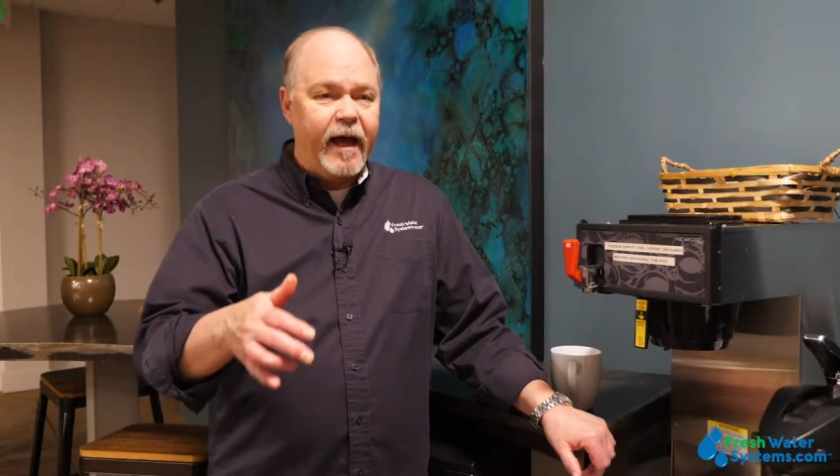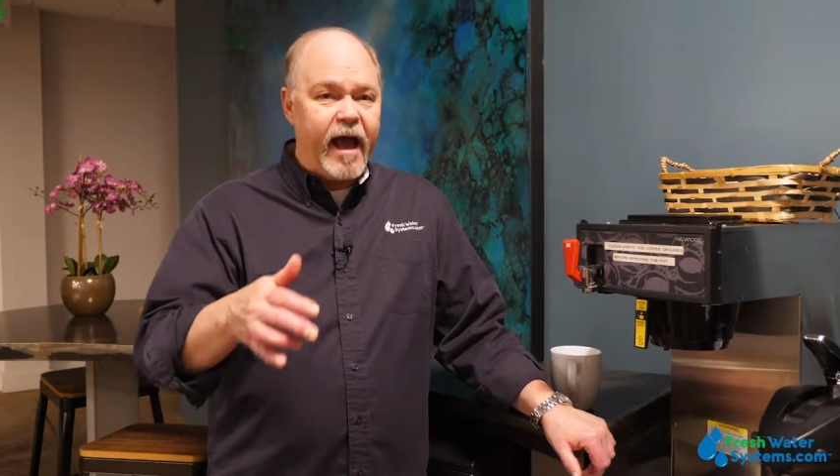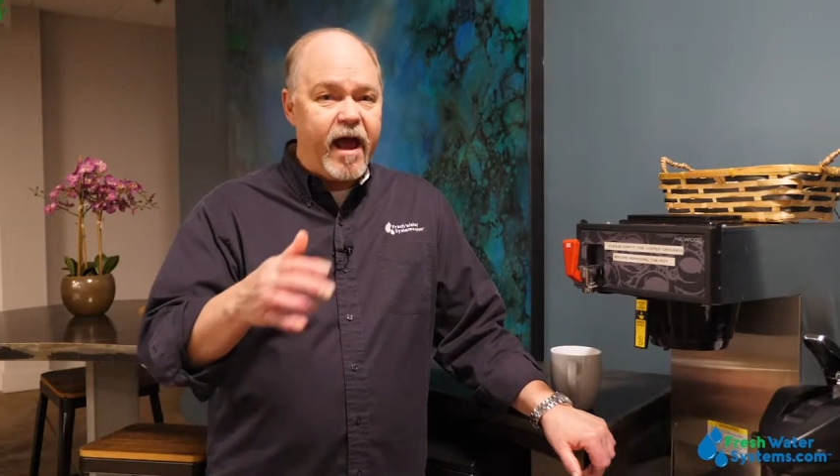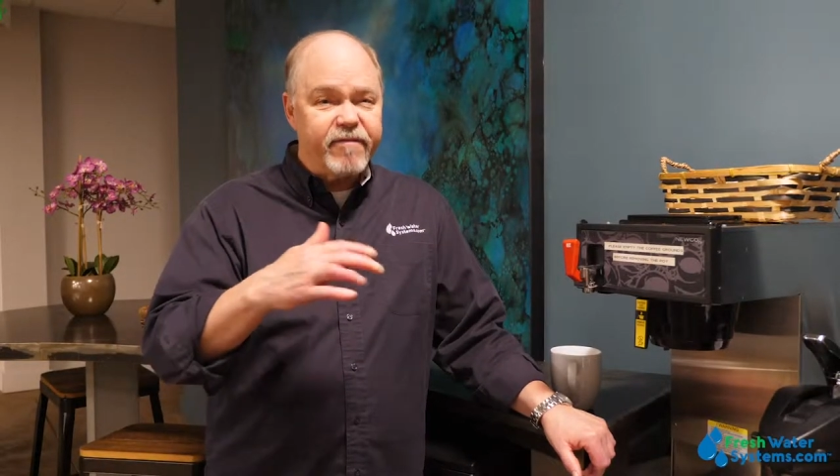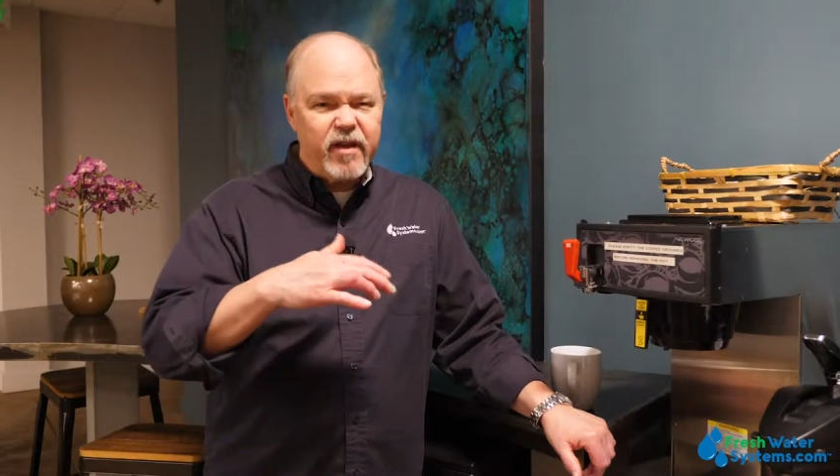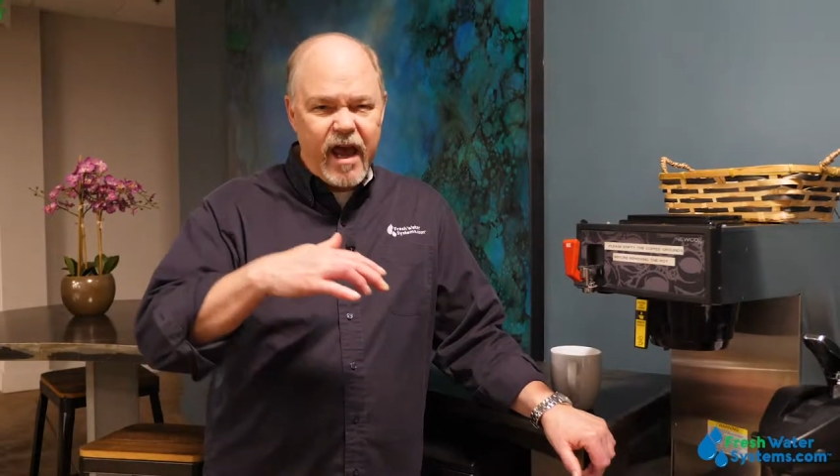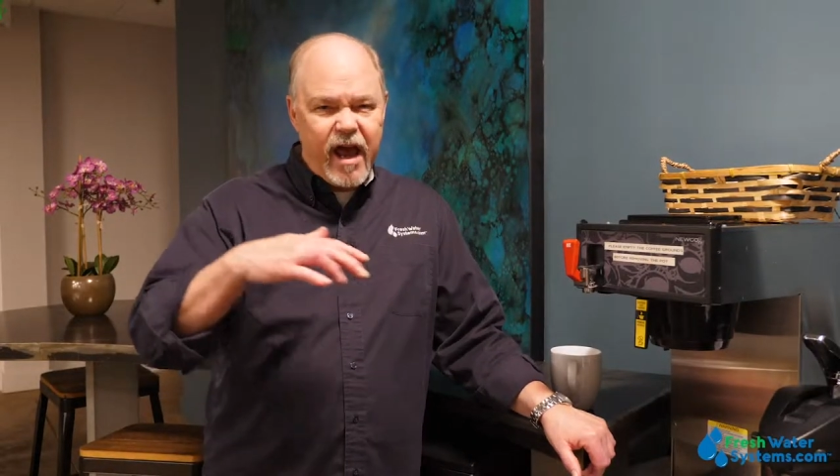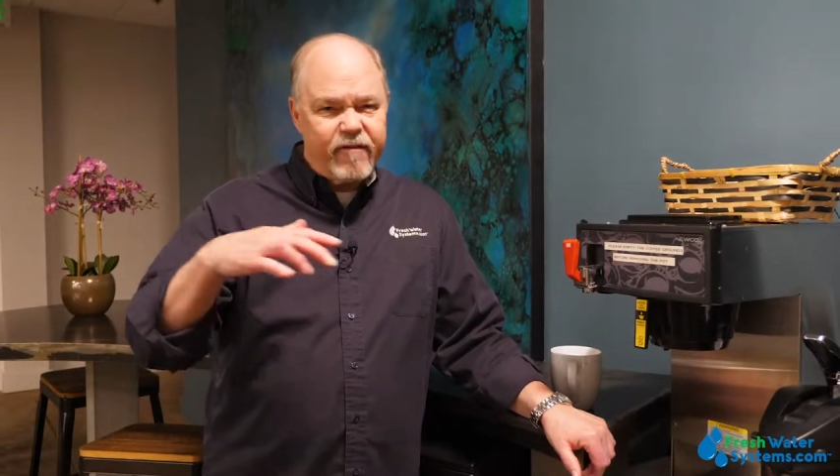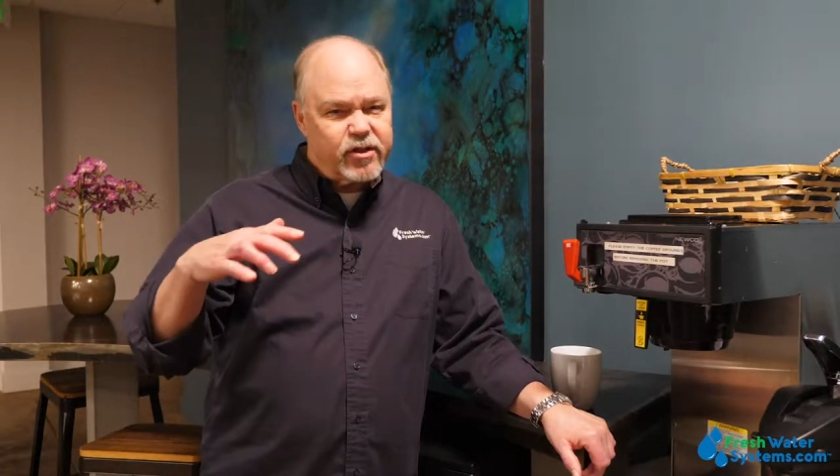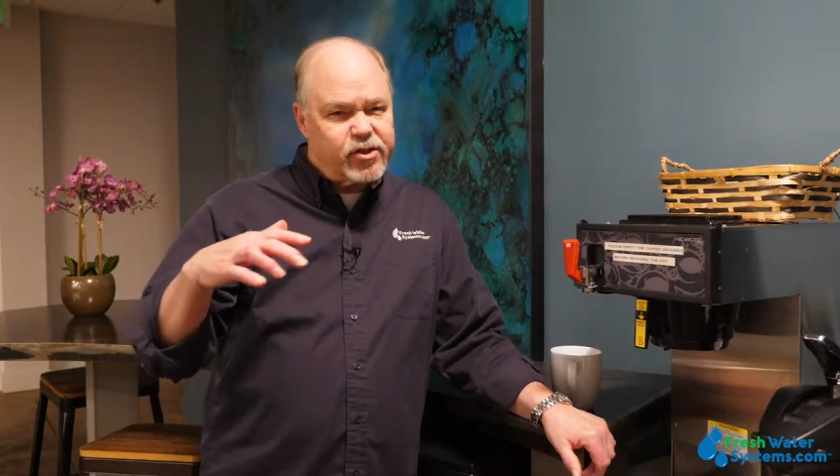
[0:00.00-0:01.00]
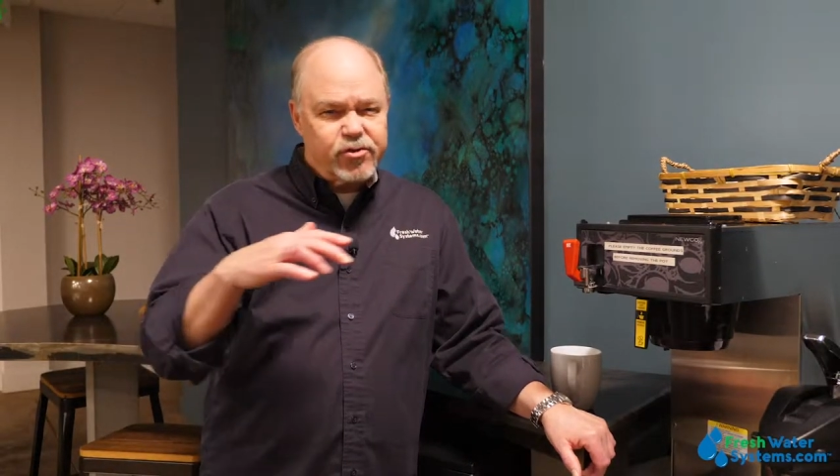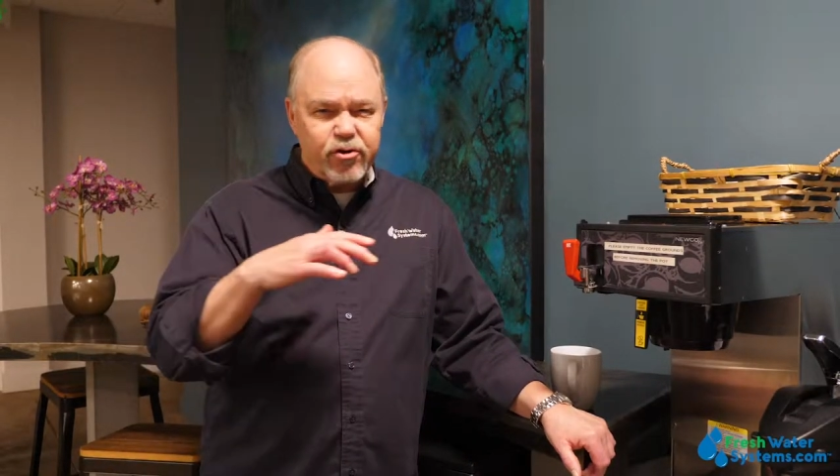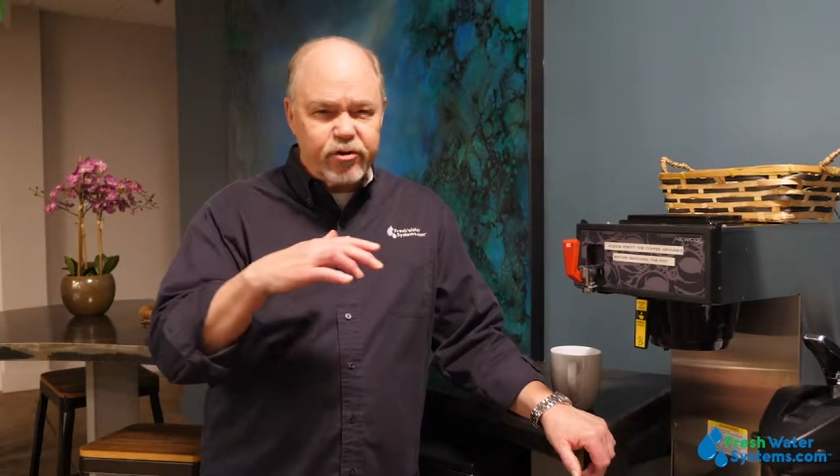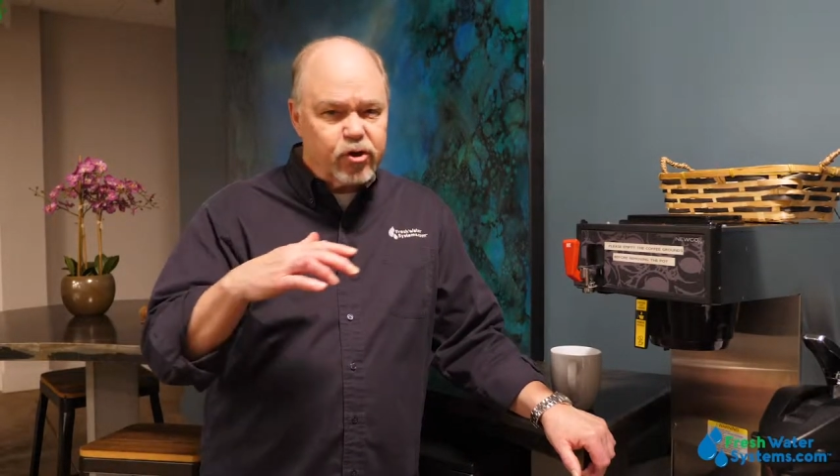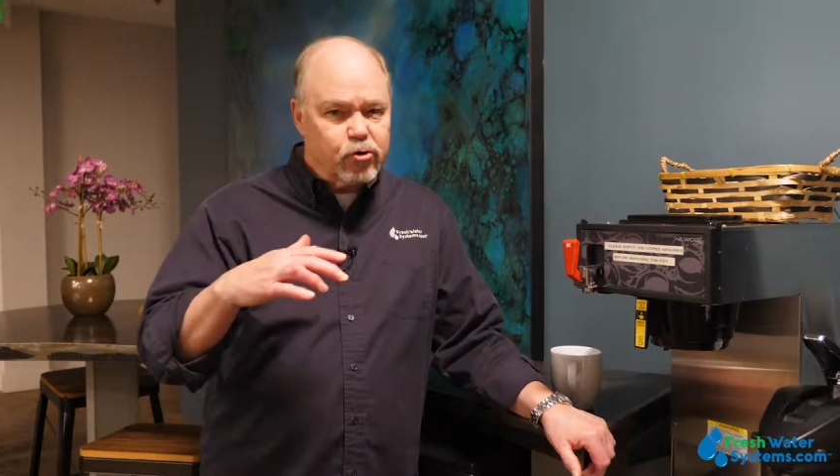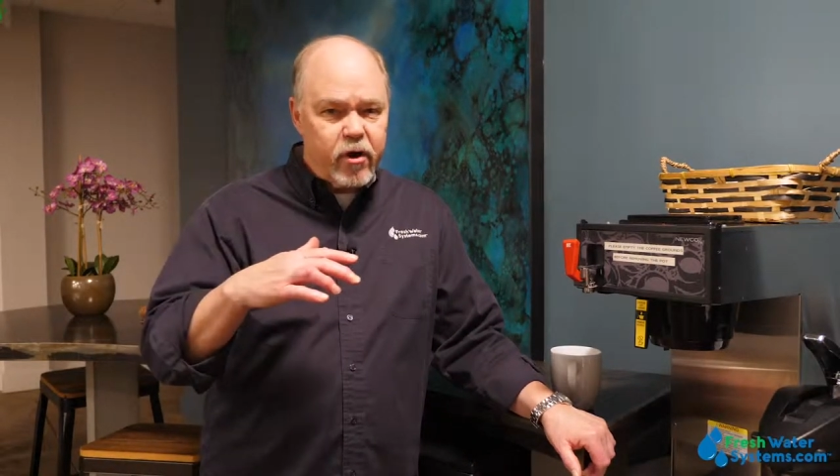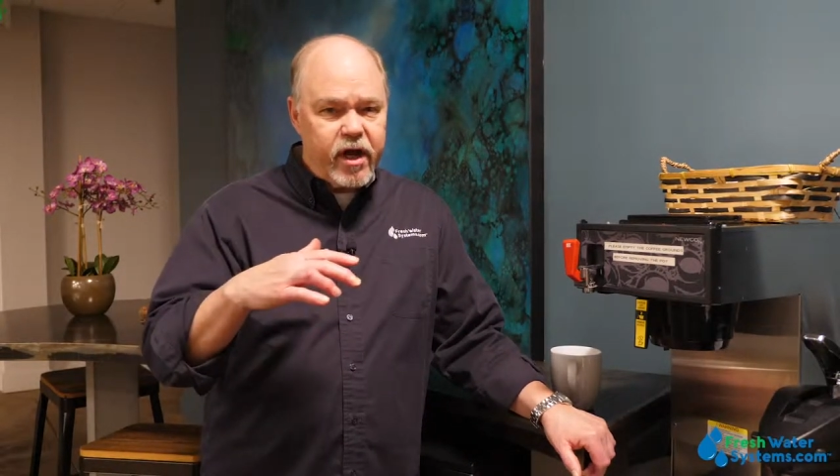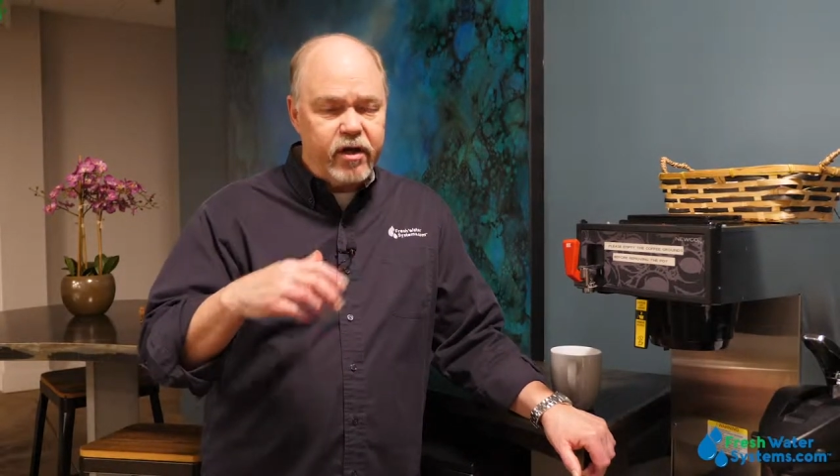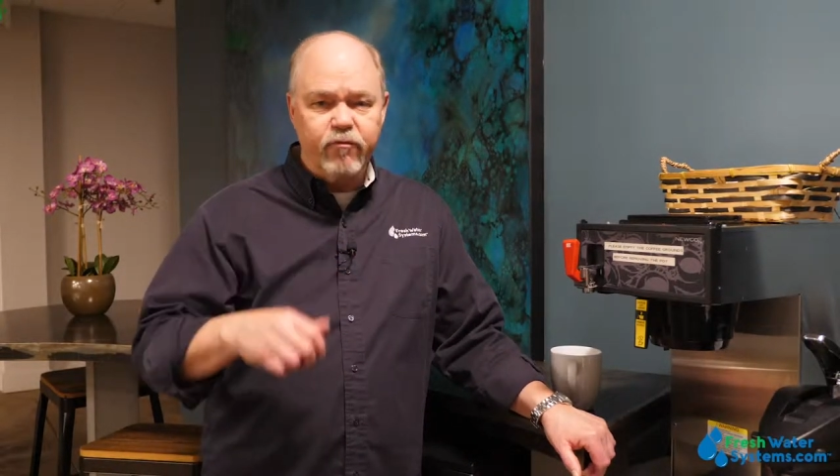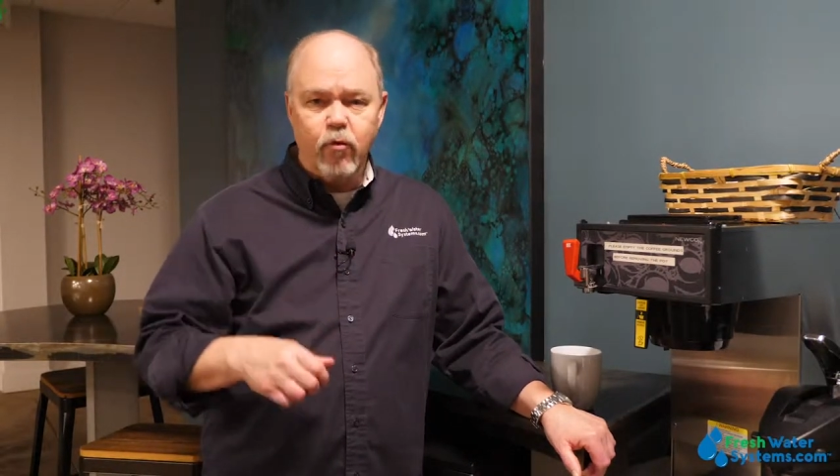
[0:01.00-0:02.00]
have to have a certain
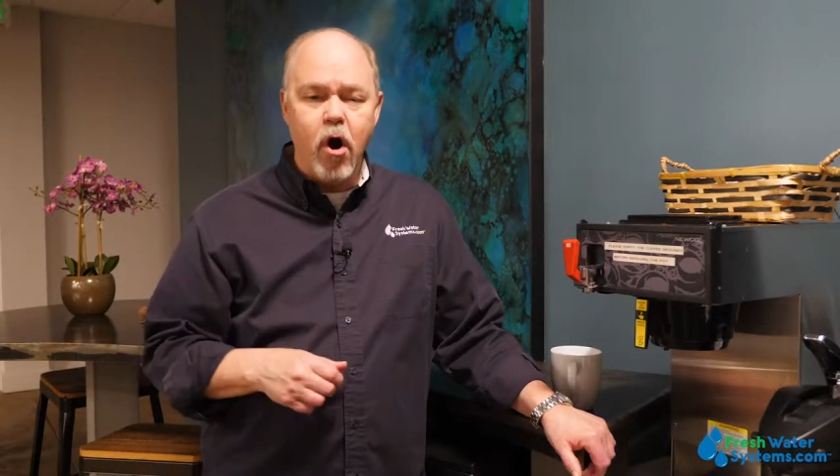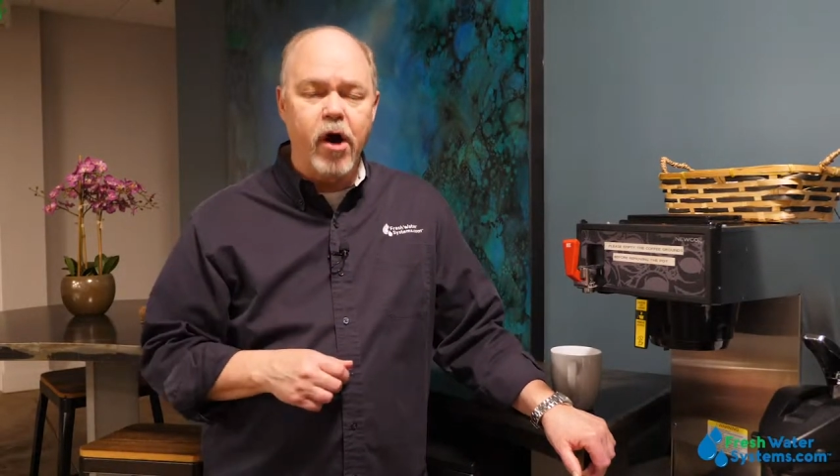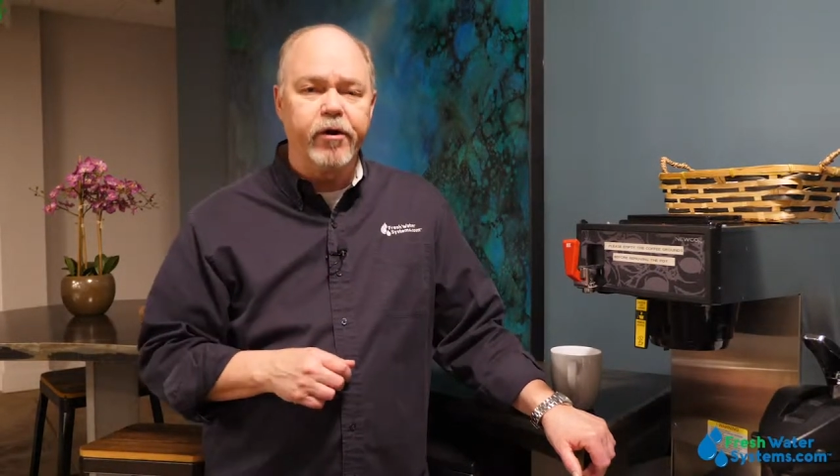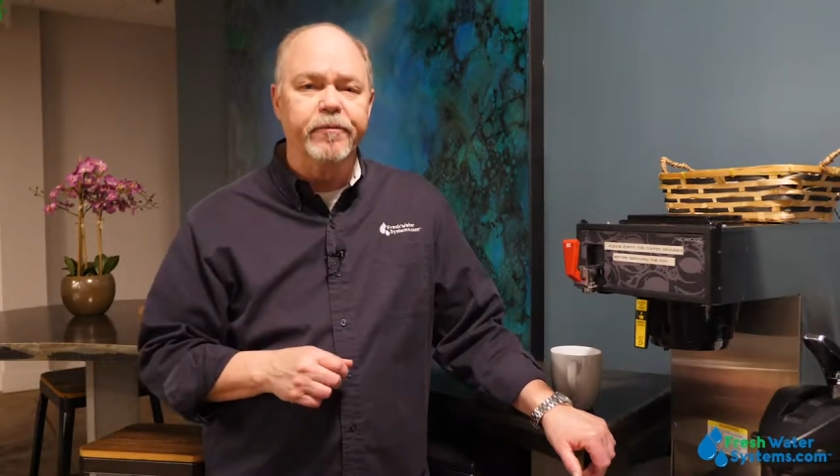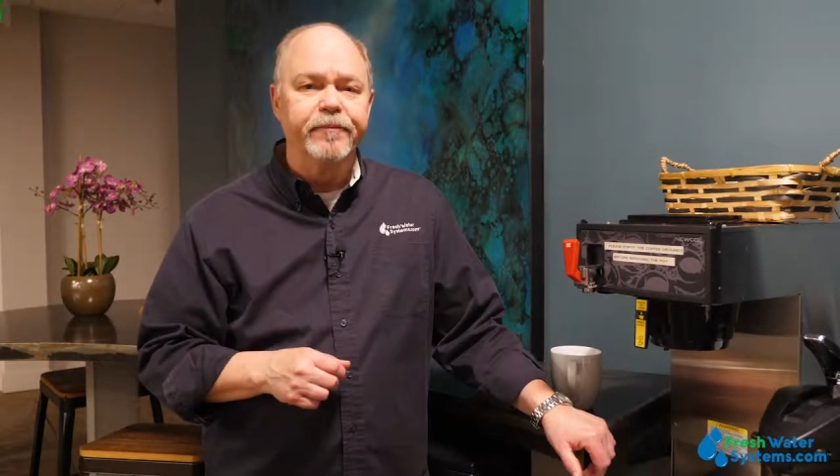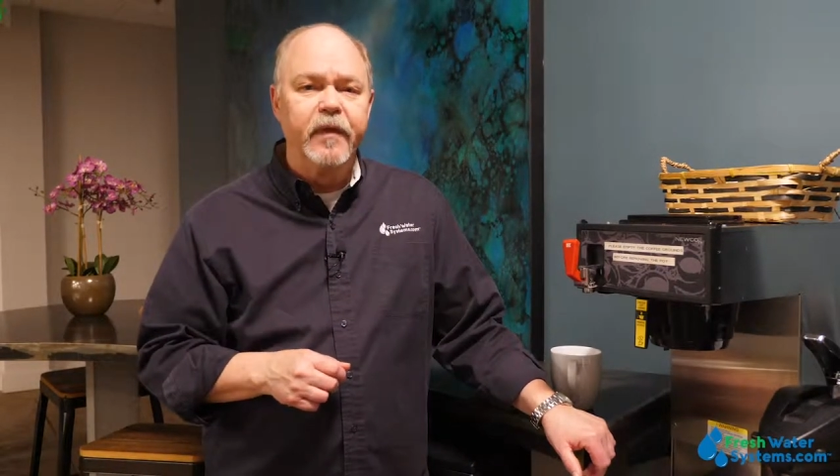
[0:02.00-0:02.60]
grade of water.